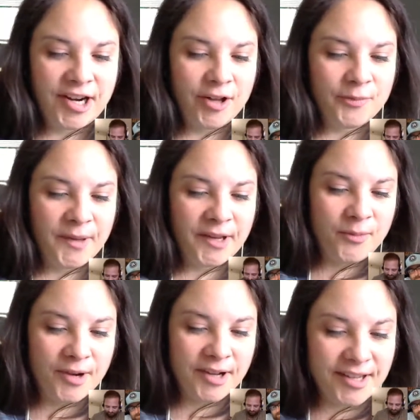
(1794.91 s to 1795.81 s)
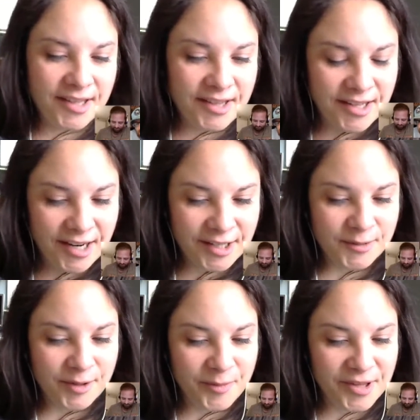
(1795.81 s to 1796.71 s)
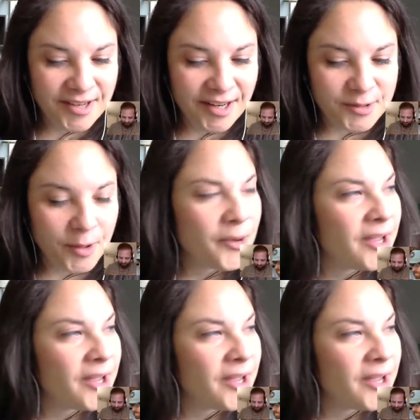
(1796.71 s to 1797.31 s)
I'll pick one and then the next one will be the next one.